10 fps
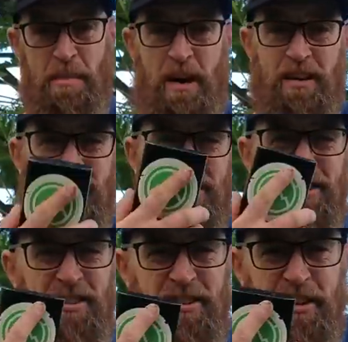out
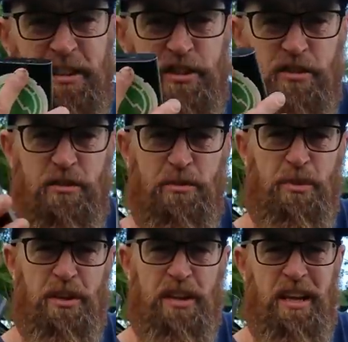here initially
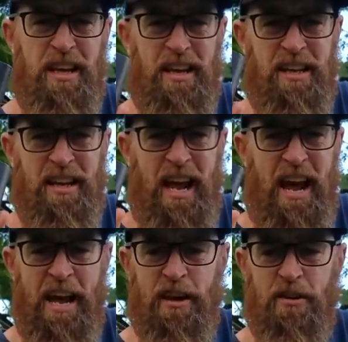with an
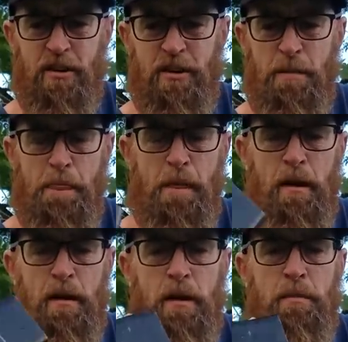Anker
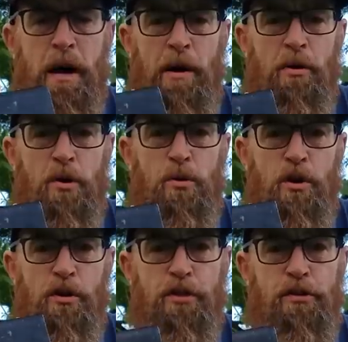
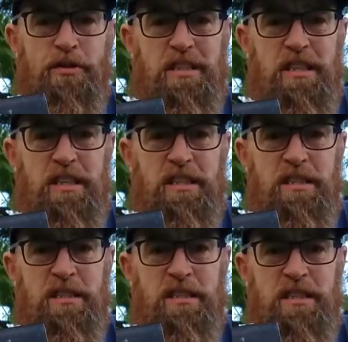PowerCore
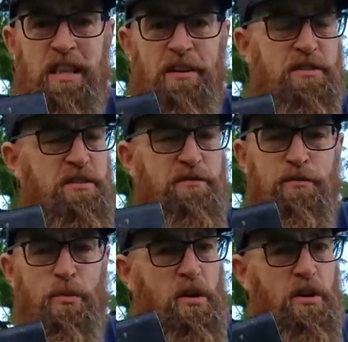
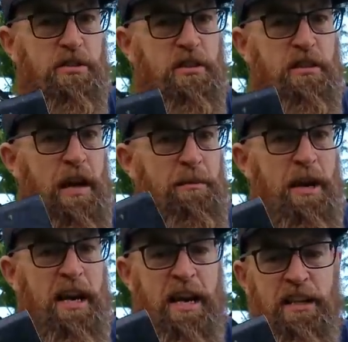13,400
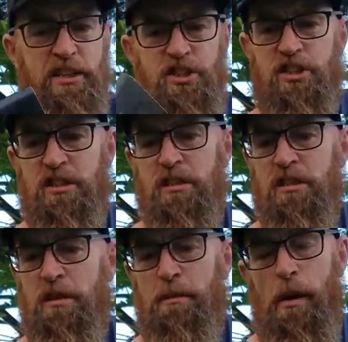mAh
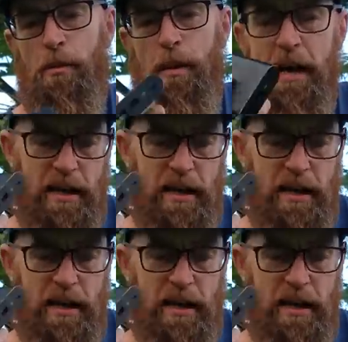power bank,